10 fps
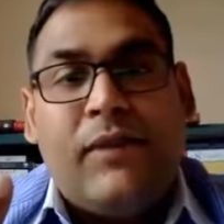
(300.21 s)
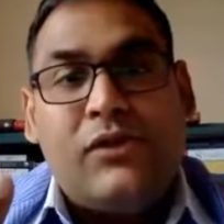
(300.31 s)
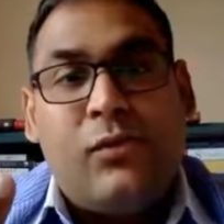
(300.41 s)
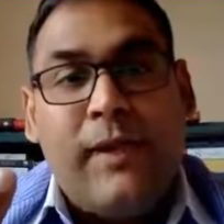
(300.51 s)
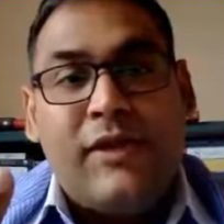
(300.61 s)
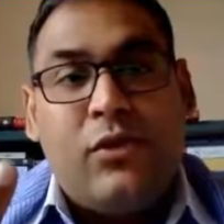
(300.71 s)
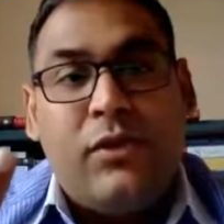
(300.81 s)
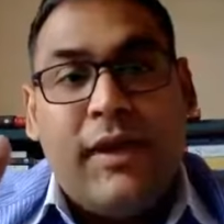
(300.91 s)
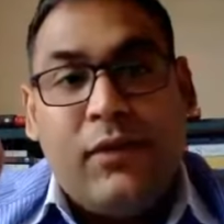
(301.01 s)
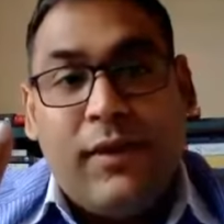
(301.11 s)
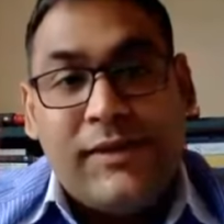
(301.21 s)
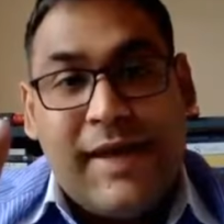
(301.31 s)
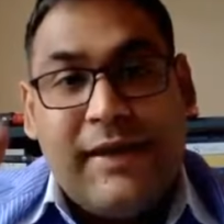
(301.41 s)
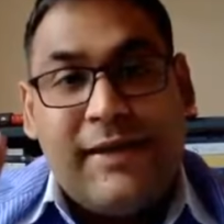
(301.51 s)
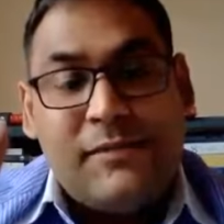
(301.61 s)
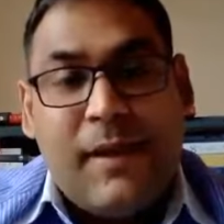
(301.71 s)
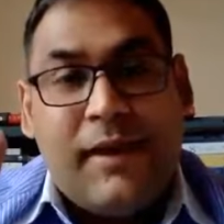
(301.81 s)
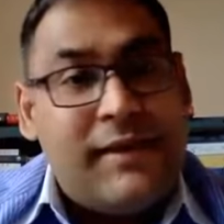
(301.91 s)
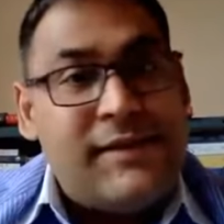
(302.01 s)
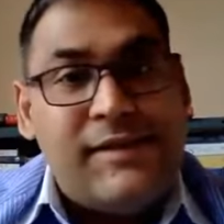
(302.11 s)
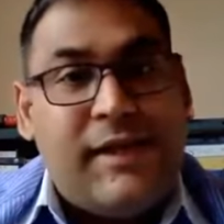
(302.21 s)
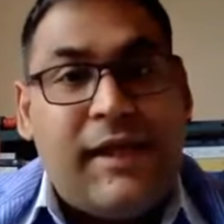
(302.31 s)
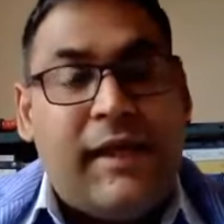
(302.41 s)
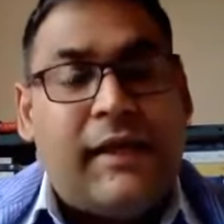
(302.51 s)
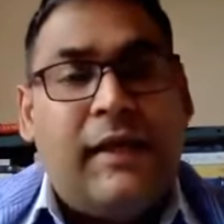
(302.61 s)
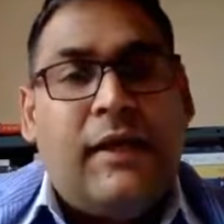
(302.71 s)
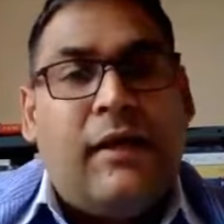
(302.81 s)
So make sure that you understand this part. This is the key.